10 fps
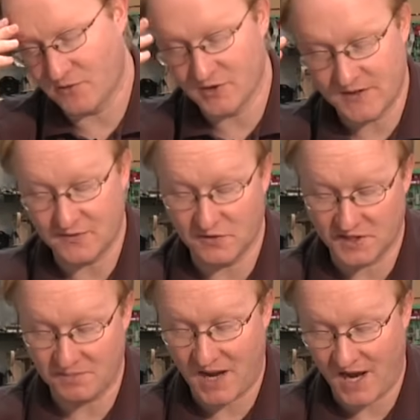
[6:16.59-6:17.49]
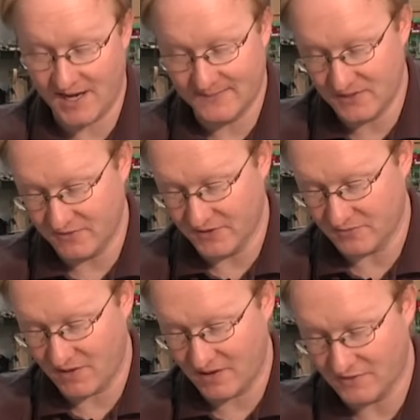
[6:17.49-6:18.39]
Of course, we have to hook the Pi up to it
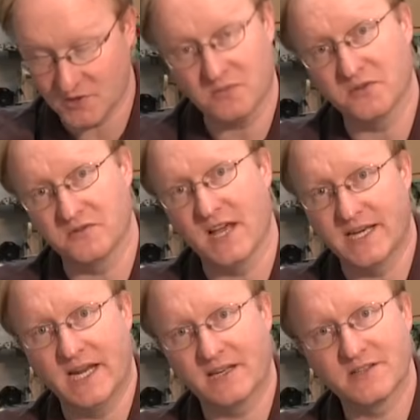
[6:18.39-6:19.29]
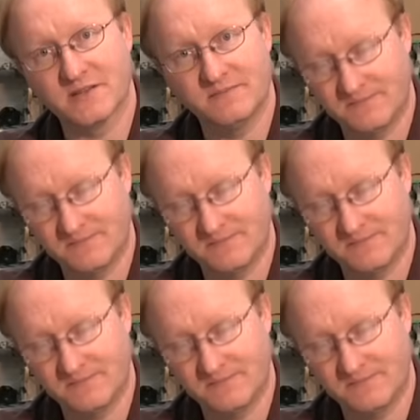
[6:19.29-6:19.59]
as well, so we'll do that next.